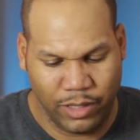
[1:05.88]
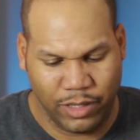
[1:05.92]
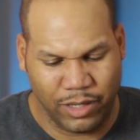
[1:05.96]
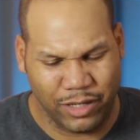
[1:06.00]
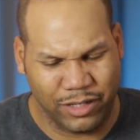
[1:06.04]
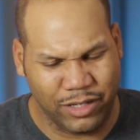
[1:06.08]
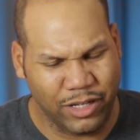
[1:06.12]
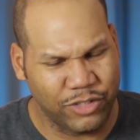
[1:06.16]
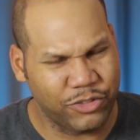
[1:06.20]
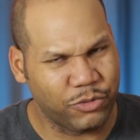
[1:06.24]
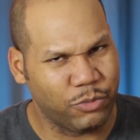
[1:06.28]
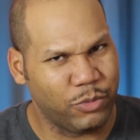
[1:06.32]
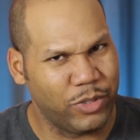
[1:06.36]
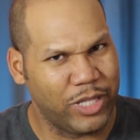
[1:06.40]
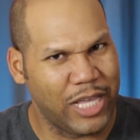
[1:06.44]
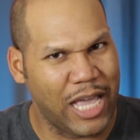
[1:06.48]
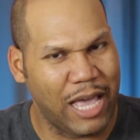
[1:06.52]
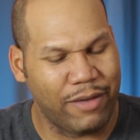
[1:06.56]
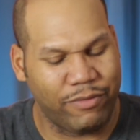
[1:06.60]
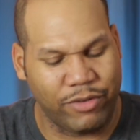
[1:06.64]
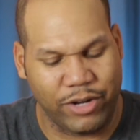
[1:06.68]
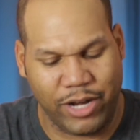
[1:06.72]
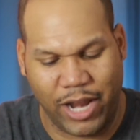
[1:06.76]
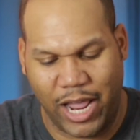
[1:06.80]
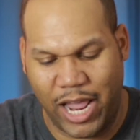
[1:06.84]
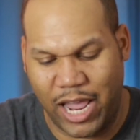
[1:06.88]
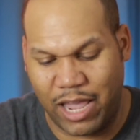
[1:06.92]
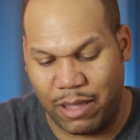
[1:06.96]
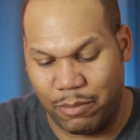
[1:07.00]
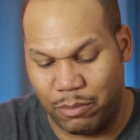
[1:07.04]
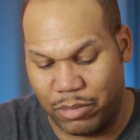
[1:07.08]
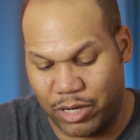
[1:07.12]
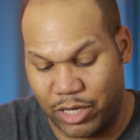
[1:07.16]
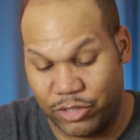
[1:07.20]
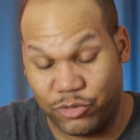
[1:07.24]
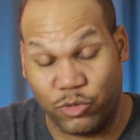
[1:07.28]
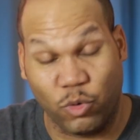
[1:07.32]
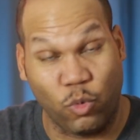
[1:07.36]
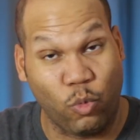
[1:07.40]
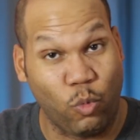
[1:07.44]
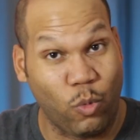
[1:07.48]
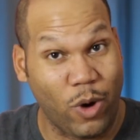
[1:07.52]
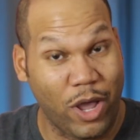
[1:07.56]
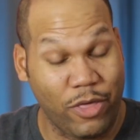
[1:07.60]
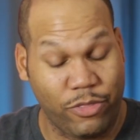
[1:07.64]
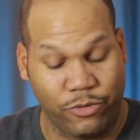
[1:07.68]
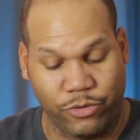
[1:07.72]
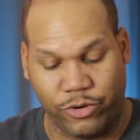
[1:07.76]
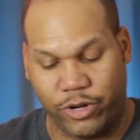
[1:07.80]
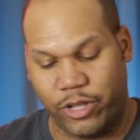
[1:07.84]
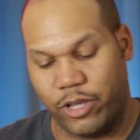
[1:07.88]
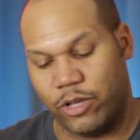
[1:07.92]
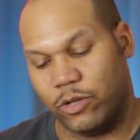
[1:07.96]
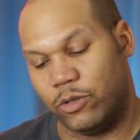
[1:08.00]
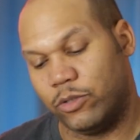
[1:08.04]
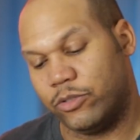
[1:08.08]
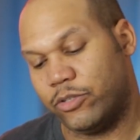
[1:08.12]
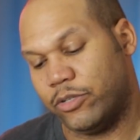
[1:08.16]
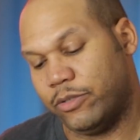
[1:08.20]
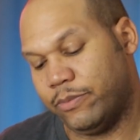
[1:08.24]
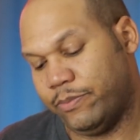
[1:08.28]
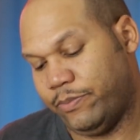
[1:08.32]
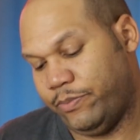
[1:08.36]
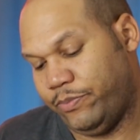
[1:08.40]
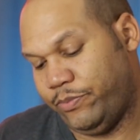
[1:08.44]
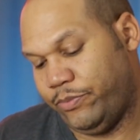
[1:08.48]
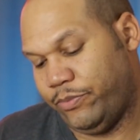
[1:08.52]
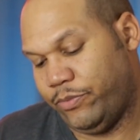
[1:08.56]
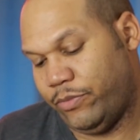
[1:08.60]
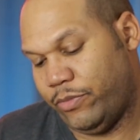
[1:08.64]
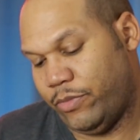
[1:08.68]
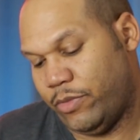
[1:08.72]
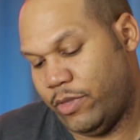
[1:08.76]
It doesn't really have a name, but it's a weathered hilt, and